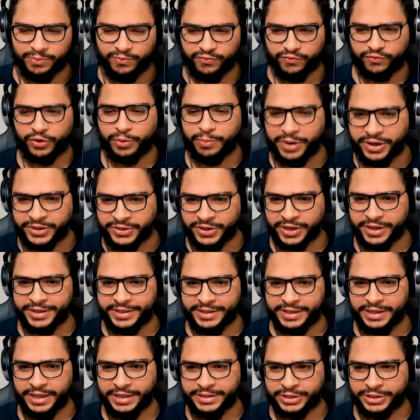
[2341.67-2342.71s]
From my side,
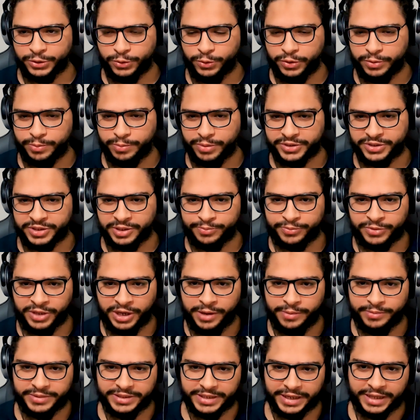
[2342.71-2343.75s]
it's good, but
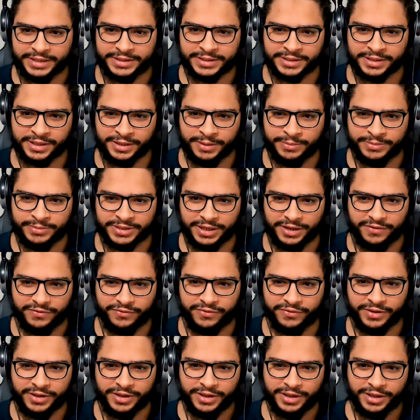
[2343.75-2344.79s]
sometimes the guest himself
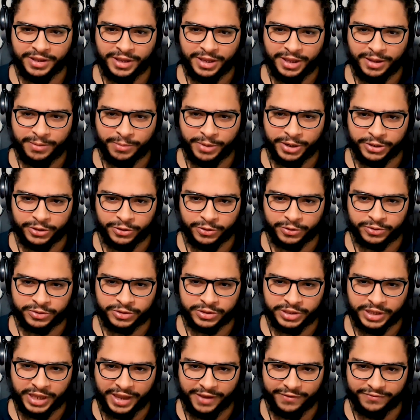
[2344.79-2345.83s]
might not
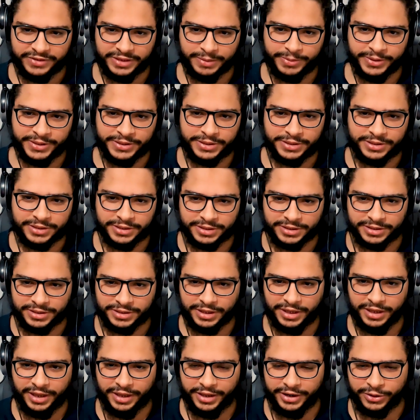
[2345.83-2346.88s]
have the best
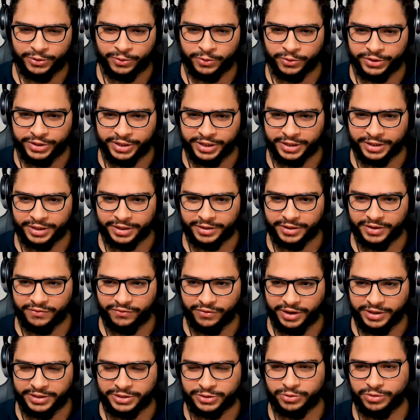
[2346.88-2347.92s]
recording
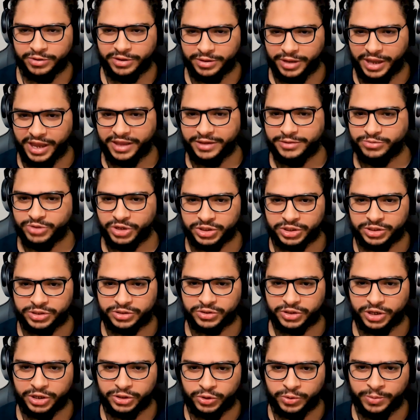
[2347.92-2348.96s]
device. So I just
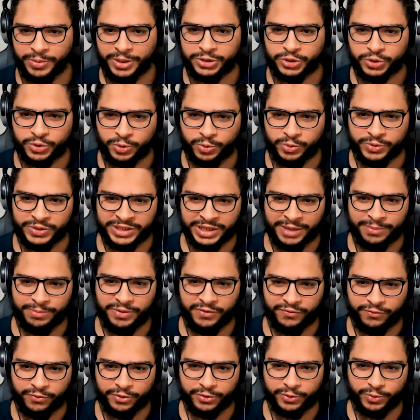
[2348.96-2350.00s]
try to make sure with him
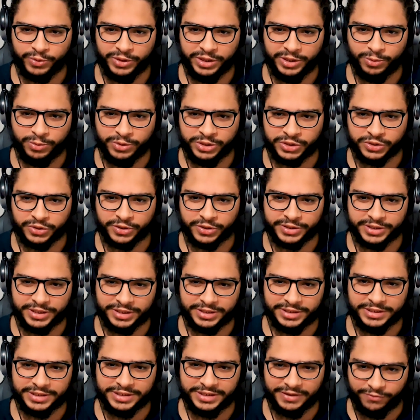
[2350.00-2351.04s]
before we start that
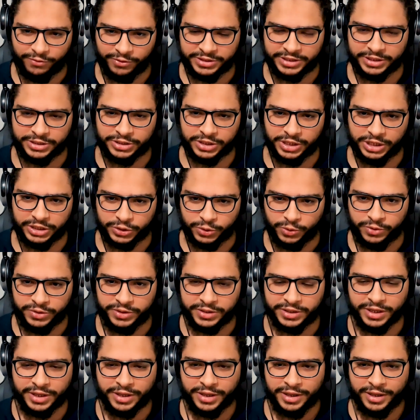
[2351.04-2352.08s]
the voice is good.
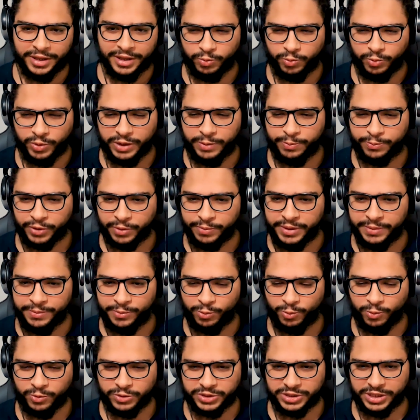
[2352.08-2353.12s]
One problem
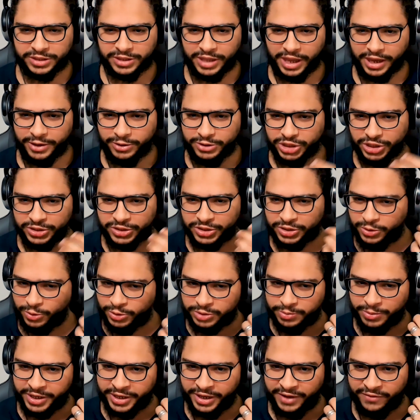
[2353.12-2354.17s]
was that I just use
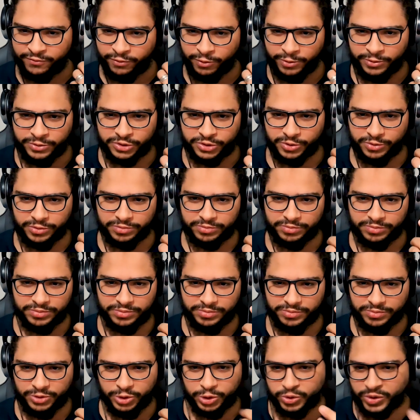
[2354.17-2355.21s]
my headphones, so
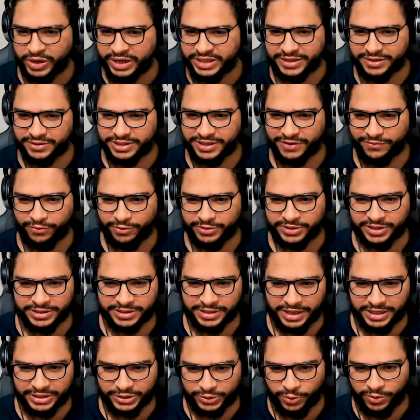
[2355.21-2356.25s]
usually the voice
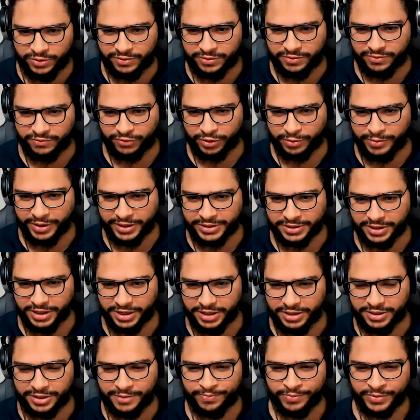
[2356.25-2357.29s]
is good from my side.